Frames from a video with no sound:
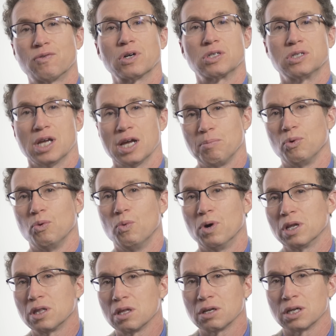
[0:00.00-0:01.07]
For example, one
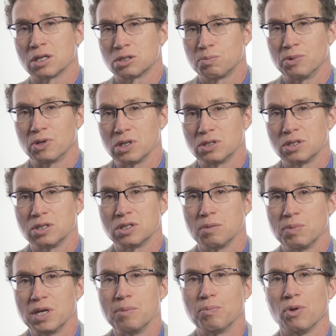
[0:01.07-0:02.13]
of the experiences that
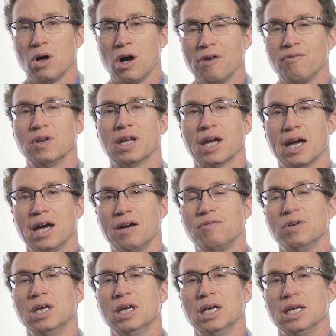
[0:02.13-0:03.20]
people often have
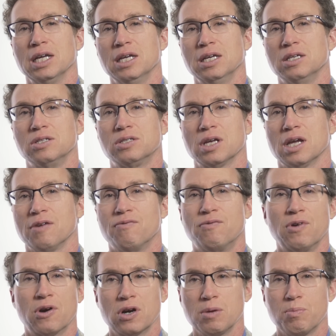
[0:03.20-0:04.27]
is a
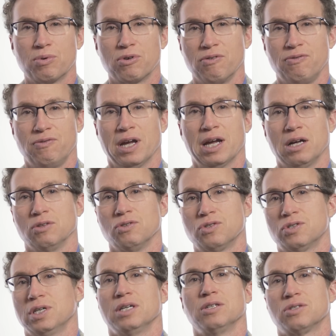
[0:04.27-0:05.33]
very profound
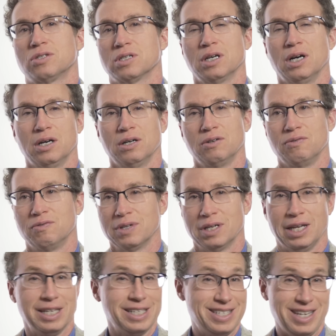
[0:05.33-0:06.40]
sense of
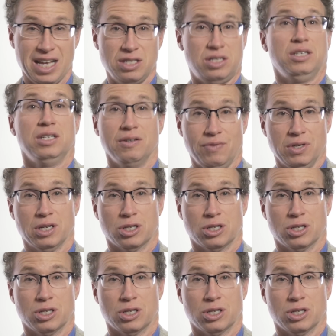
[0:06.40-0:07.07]
an intensity of the